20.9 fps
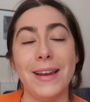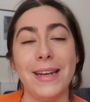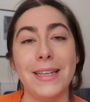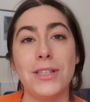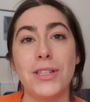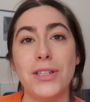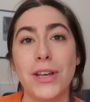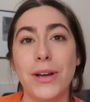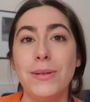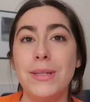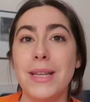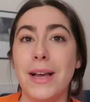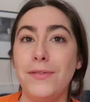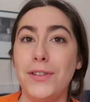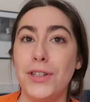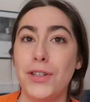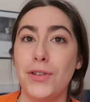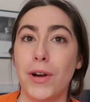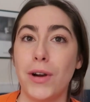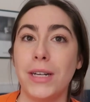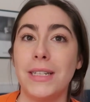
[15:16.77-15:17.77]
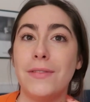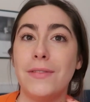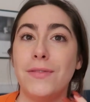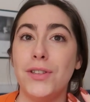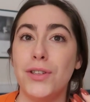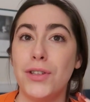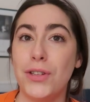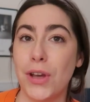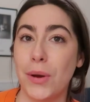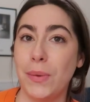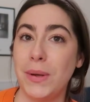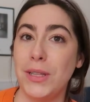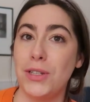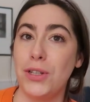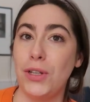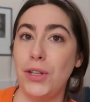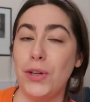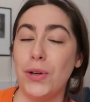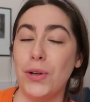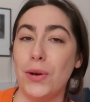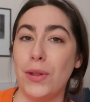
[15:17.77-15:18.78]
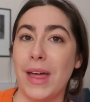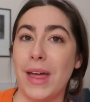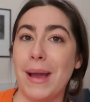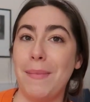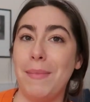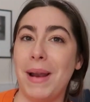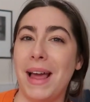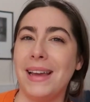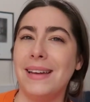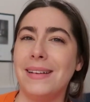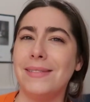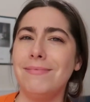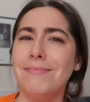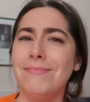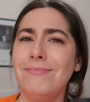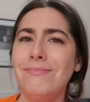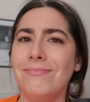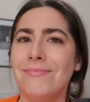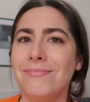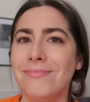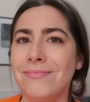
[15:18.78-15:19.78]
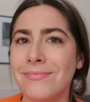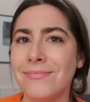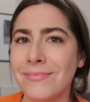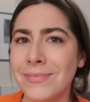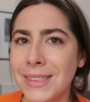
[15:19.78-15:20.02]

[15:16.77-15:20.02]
and is so self-destructive and so insecure that I'm like, hmm,